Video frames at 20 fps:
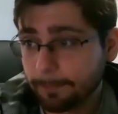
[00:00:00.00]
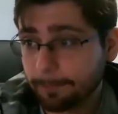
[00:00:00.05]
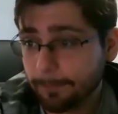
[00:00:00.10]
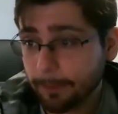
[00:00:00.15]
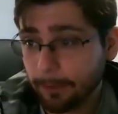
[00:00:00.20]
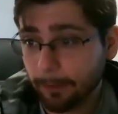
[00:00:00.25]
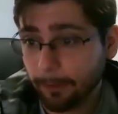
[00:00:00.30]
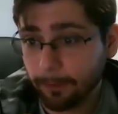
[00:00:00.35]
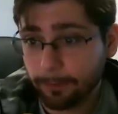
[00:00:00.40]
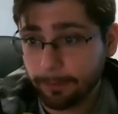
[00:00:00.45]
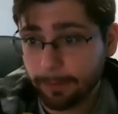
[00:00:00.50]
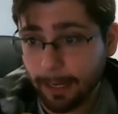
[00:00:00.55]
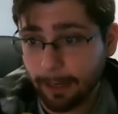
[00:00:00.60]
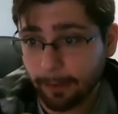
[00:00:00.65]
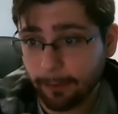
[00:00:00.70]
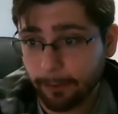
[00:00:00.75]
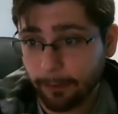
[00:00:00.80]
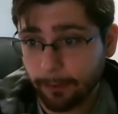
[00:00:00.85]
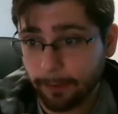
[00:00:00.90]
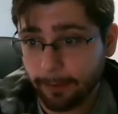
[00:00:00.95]
you know,
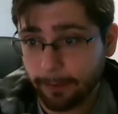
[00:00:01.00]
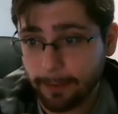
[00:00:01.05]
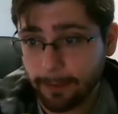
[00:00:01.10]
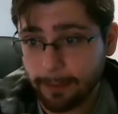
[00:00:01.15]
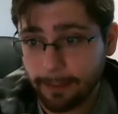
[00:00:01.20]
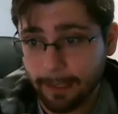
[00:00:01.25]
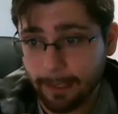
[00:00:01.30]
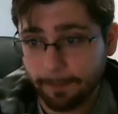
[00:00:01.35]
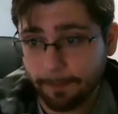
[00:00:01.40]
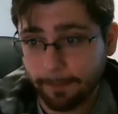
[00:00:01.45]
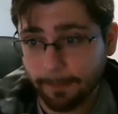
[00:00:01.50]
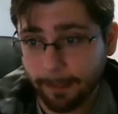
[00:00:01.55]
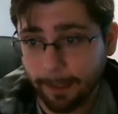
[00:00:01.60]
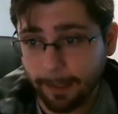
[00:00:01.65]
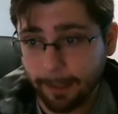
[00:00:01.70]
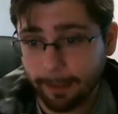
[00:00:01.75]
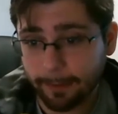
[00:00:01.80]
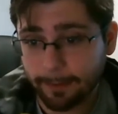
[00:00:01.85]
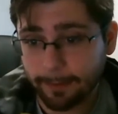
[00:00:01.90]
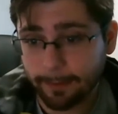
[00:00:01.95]
downloaded the zip,
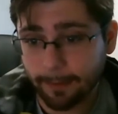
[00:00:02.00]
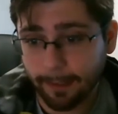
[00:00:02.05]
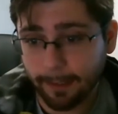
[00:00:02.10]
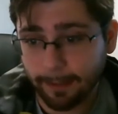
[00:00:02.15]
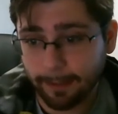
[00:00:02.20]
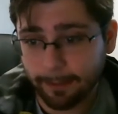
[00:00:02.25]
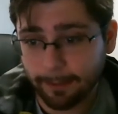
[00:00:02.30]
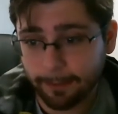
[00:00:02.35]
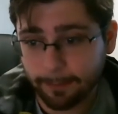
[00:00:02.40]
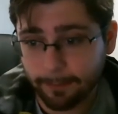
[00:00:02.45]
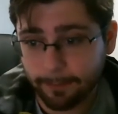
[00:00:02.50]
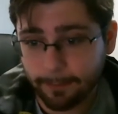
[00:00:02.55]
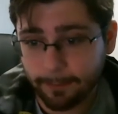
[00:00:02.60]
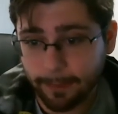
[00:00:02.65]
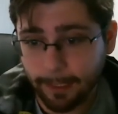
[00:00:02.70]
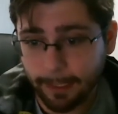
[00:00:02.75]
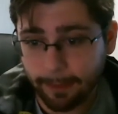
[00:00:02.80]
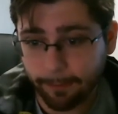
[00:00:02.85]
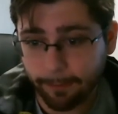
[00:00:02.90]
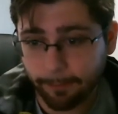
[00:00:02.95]
and it's like
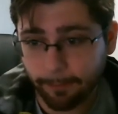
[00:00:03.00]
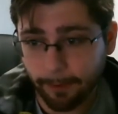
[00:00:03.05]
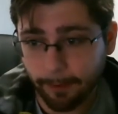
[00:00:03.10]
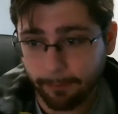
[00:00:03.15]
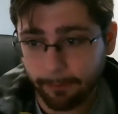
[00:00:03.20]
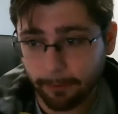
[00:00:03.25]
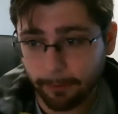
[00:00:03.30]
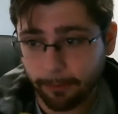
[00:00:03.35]
taking forever